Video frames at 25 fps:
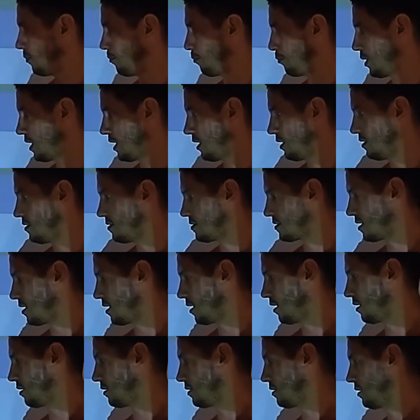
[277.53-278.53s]
beans
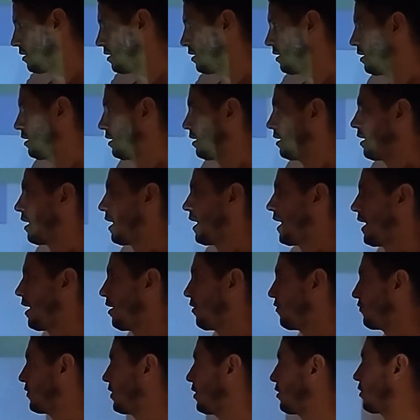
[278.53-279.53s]
here.
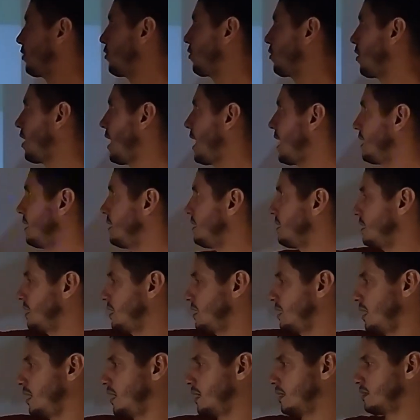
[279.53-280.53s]
After
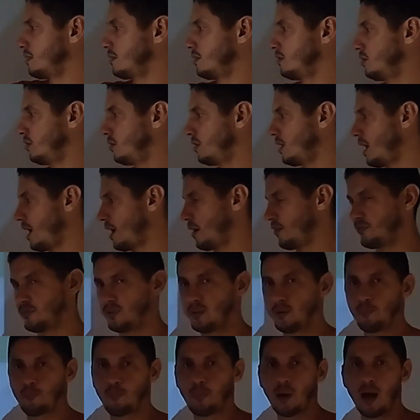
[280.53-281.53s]
grinding it, you have
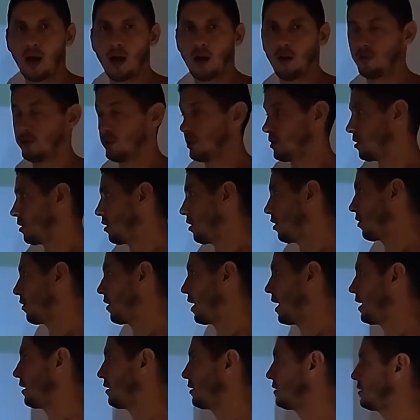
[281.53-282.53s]
the powder,
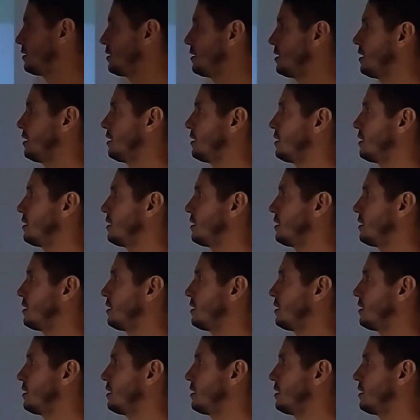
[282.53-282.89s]
alright?